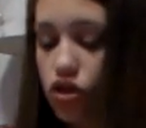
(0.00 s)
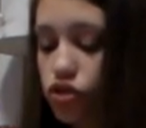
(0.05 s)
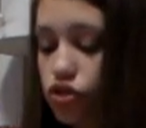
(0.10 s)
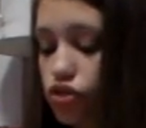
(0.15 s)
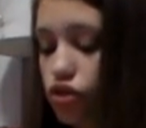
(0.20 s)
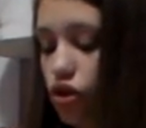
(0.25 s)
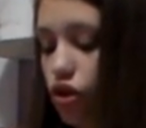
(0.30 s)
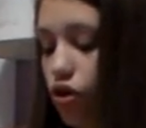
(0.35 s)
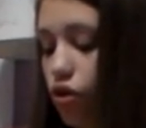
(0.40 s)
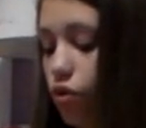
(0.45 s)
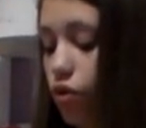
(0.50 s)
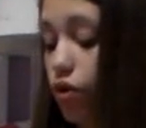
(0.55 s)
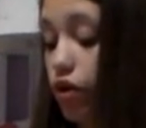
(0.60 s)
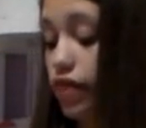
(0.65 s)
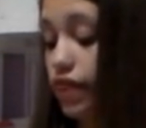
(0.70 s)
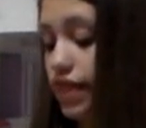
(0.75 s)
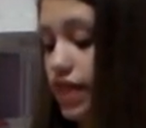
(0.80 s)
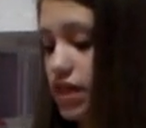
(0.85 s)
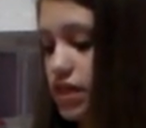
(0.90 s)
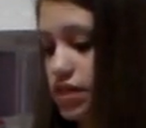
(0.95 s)
So
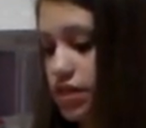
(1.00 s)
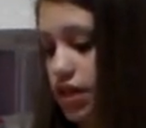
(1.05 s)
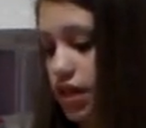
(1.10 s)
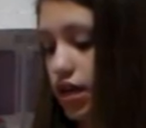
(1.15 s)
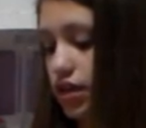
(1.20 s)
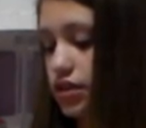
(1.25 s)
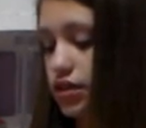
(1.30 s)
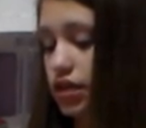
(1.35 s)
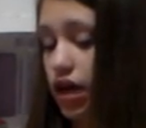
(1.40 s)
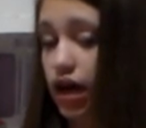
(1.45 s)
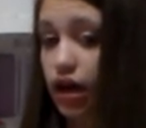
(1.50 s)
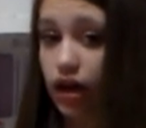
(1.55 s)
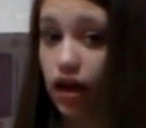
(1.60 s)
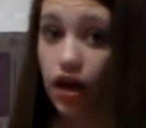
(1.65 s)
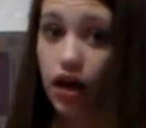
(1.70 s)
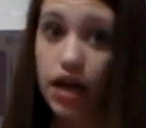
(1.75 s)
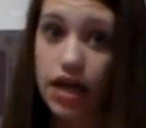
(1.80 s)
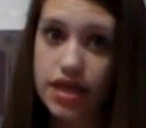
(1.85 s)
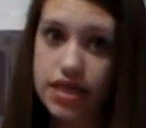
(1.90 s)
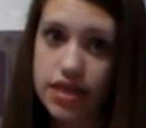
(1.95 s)
this dance got
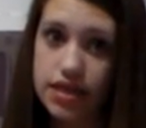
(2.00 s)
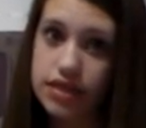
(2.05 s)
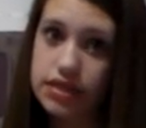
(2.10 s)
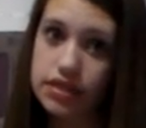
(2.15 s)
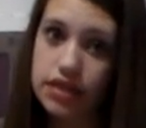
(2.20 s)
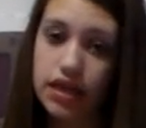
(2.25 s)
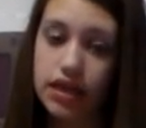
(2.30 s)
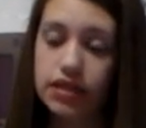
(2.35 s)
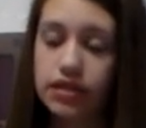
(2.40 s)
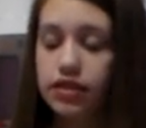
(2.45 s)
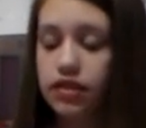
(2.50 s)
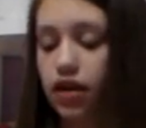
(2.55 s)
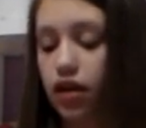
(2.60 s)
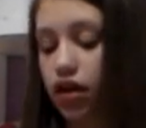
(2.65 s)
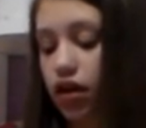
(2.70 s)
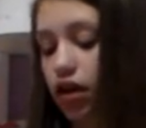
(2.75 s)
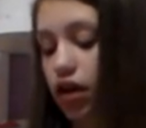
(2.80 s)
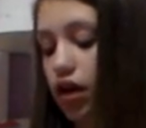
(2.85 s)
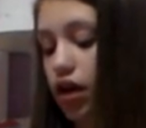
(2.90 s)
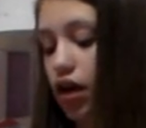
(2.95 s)
cut, this dance
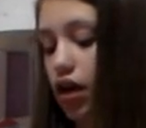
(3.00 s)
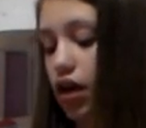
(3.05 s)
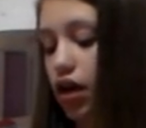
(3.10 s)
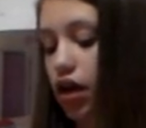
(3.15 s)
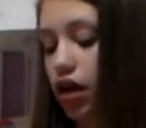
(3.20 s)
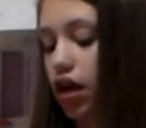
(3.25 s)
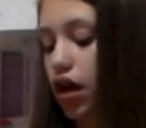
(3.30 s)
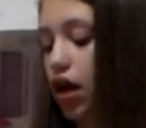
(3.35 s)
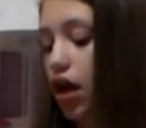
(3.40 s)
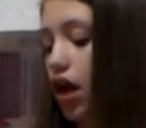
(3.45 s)
got cut,